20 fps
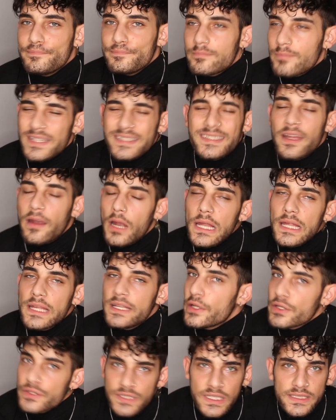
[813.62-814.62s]
But generally,
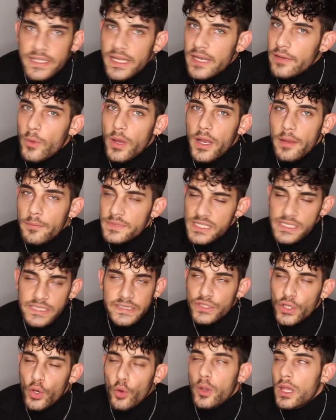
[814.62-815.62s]
don't judge anyone, I'm
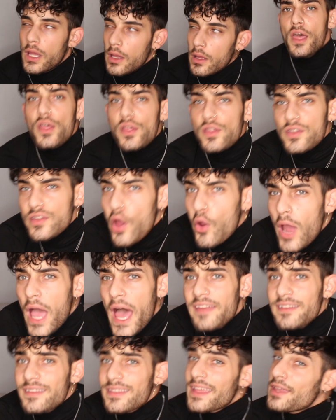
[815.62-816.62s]
just joking. So
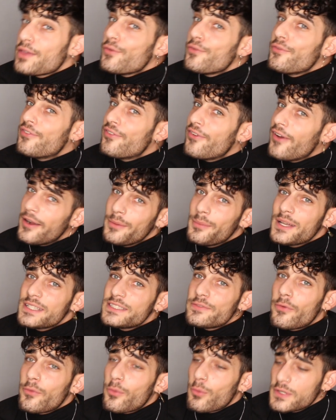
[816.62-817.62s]
guys, thank you very much
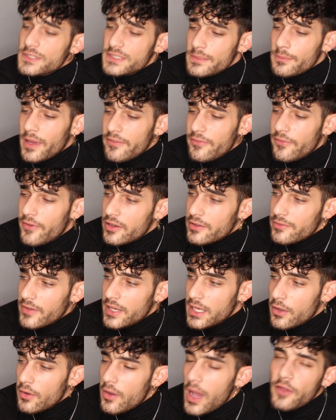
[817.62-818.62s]
for watching my first
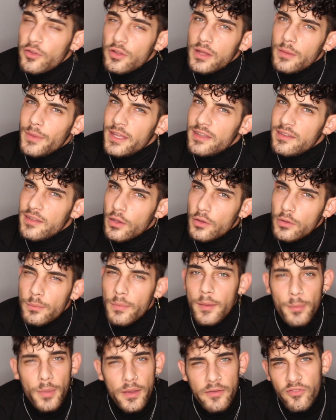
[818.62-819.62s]
video. Actually, my second,
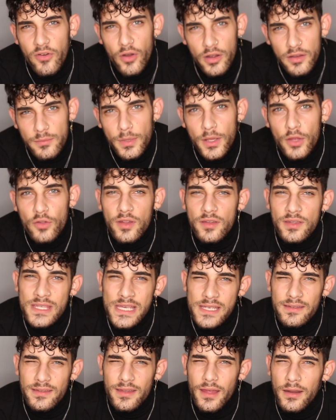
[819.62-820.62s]
but my first, because I
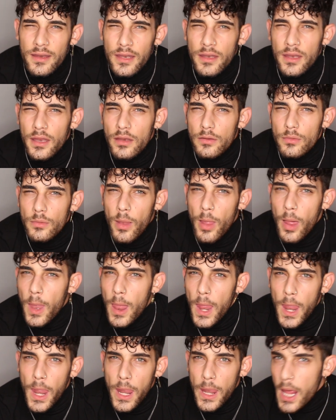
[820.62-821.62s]
just started and blah,
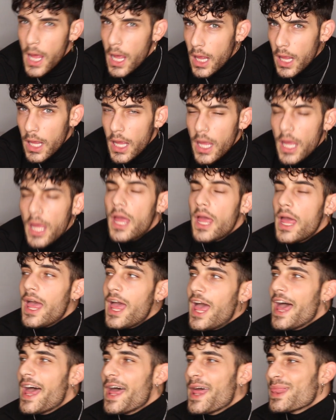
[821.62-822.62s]
blah, blah, blah.
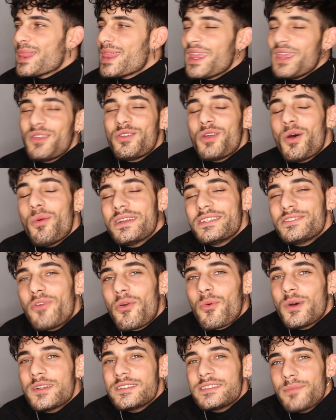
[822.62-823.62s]
And thank you so much for
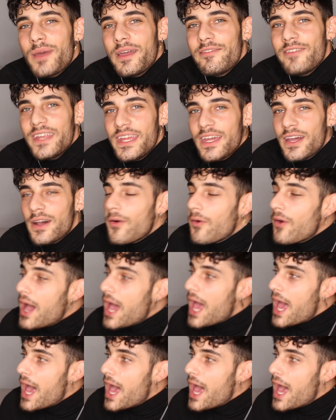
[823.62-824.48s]
watching my video.